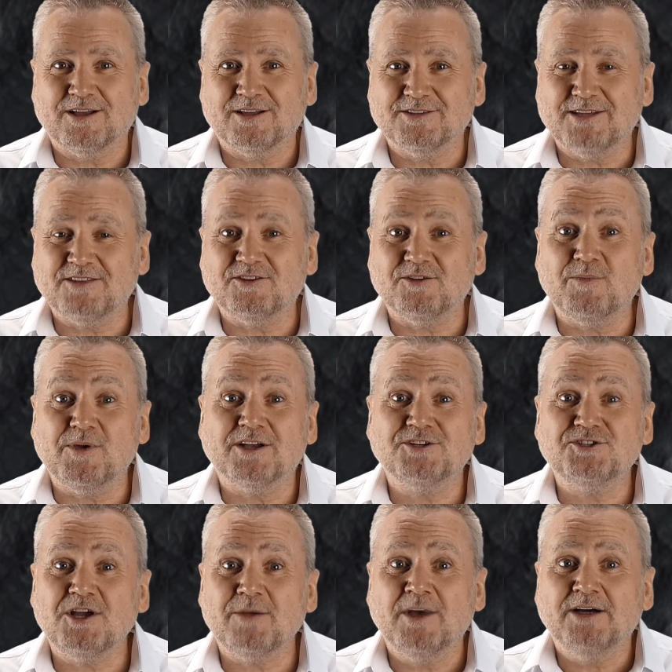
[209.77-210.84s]
that the big
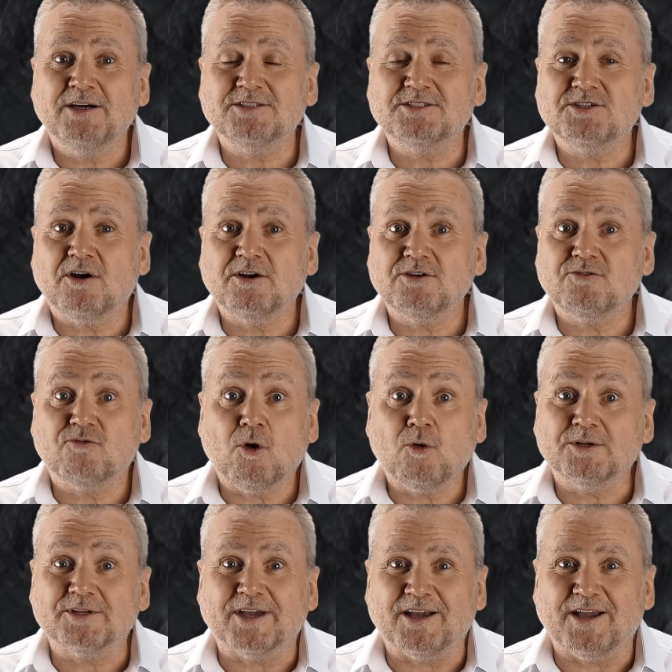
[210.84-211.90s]
ship had started
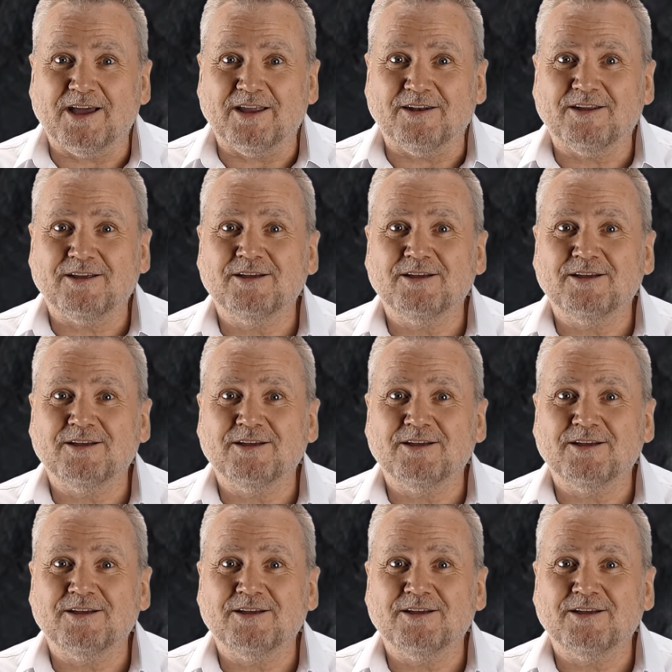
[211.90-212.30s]
rolling again.